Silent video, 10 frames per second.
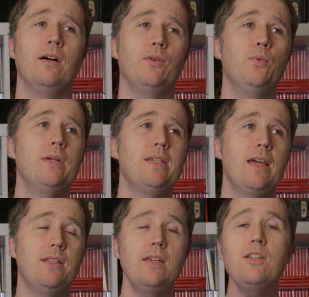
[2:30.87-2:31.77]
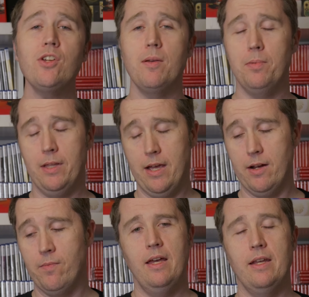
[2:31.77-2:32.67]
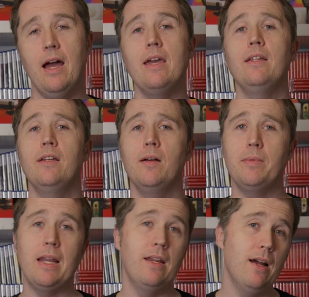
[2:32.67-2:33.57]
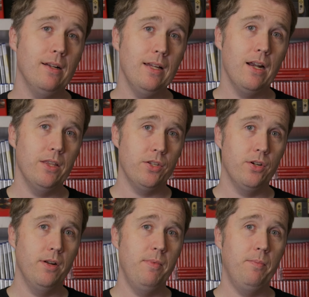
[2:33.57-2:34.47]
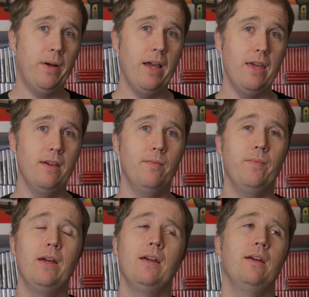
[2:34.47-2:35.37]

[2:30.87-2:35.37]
who was a DeeJay player, and I ended up getting knocked out of the tournament by him,